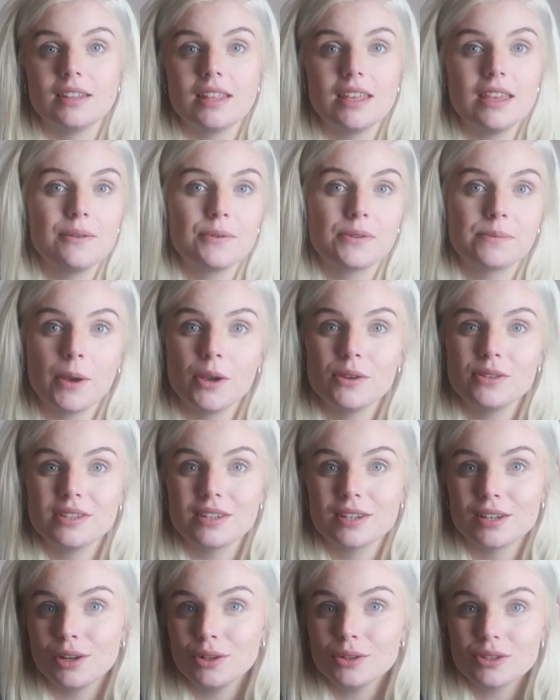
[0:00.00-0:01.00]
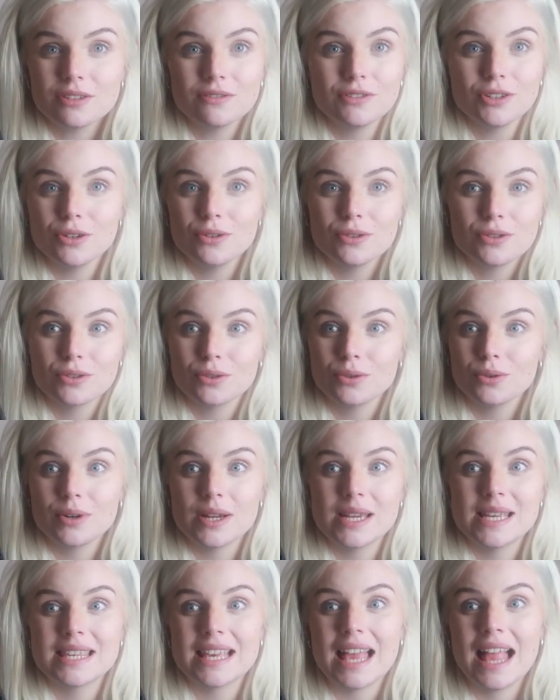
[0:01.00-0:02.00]
It was posted to lots of news
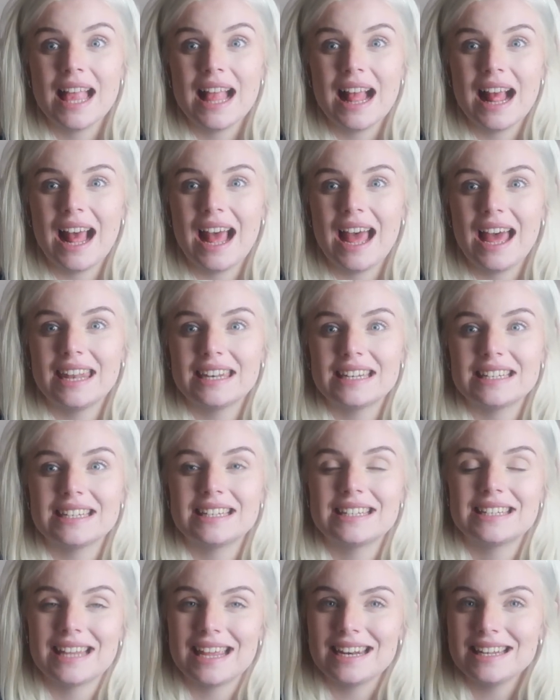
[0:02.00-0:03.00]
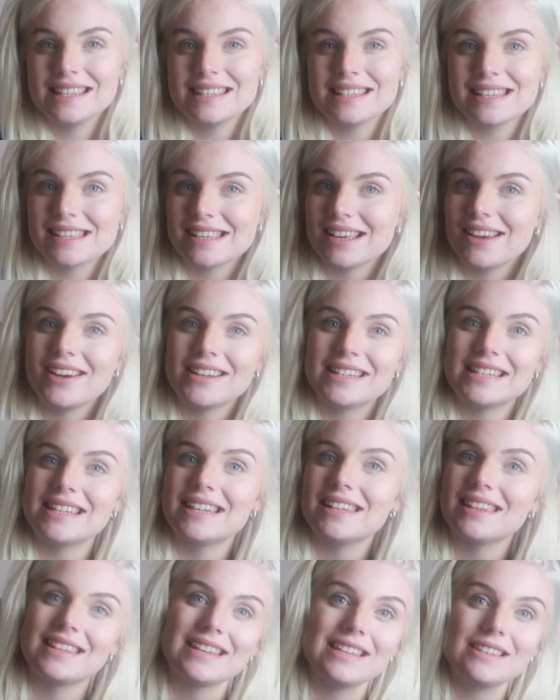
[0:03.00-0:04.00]
stories, and Dennis decided
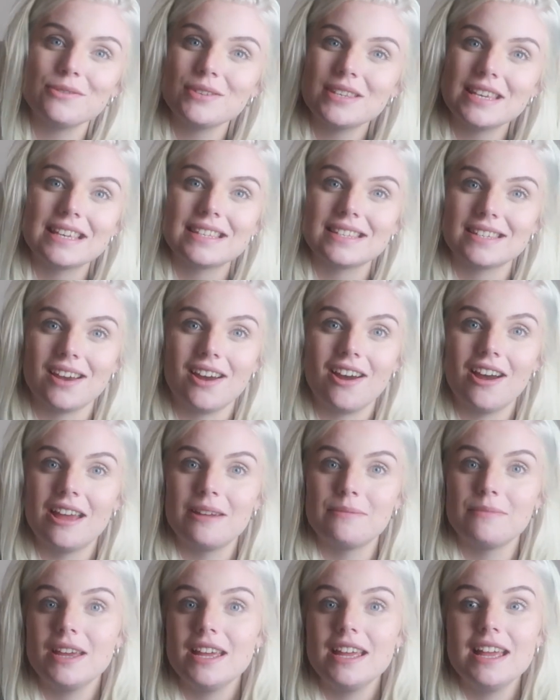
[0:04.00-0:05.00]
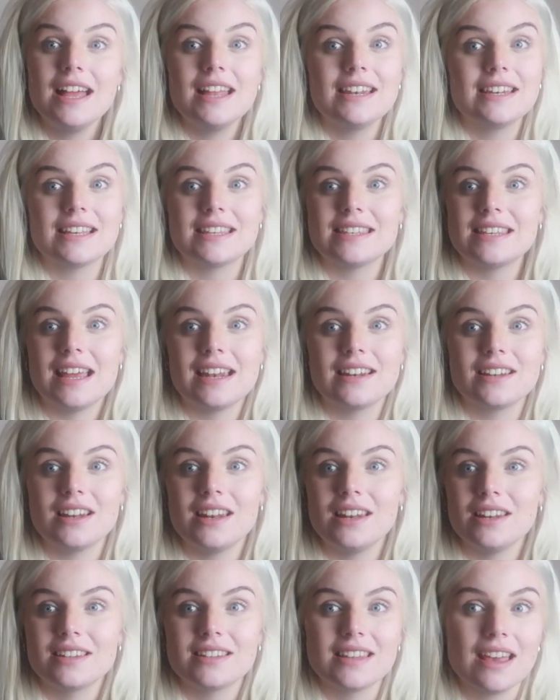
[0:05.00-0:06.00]
that this was his time to
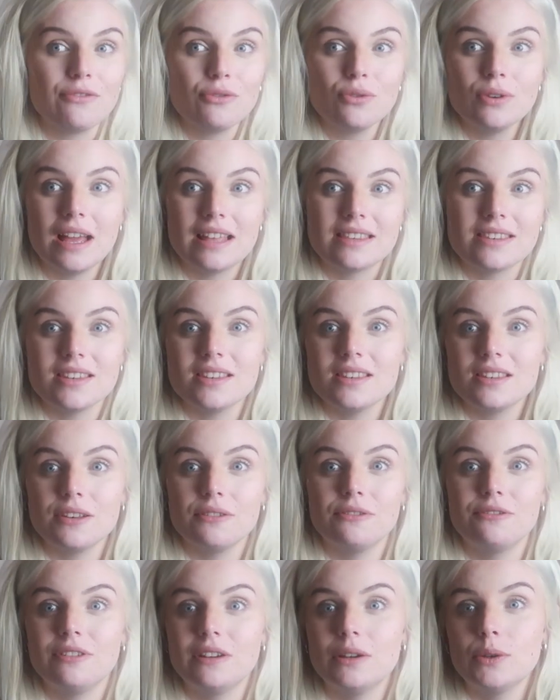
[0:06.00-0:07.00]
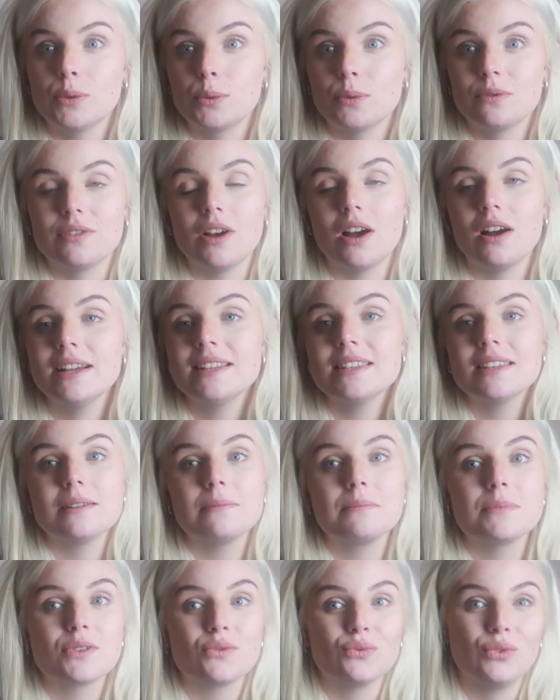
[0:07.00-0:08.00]
send several letters filled with
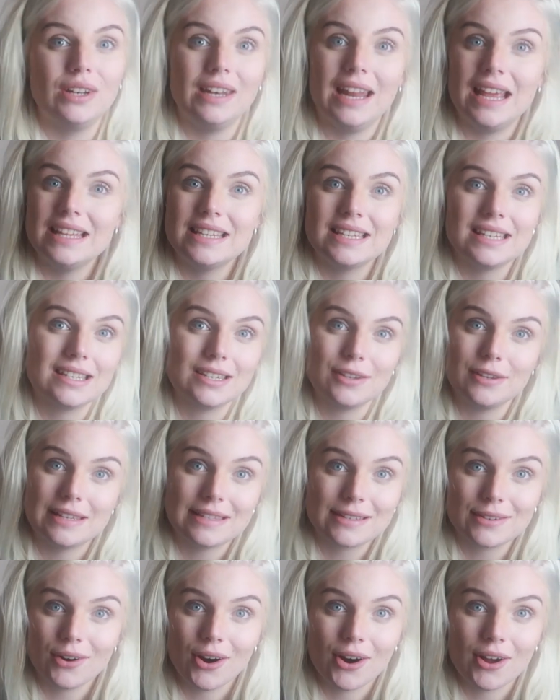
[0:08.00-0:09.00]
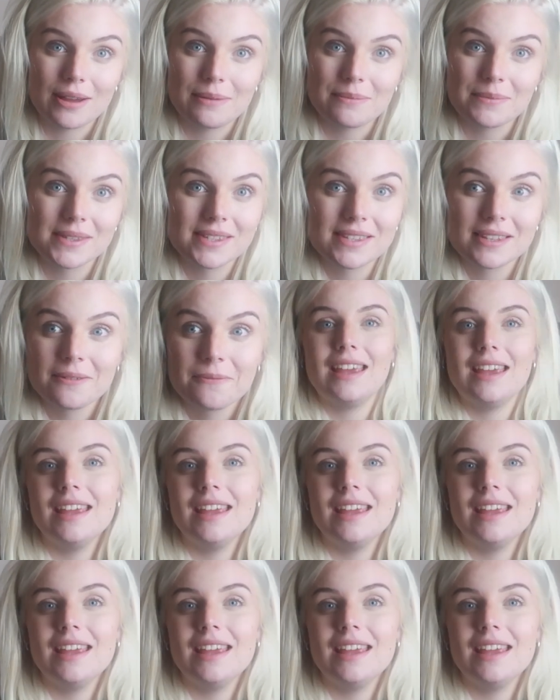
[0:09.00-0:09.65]
items related to his crimes.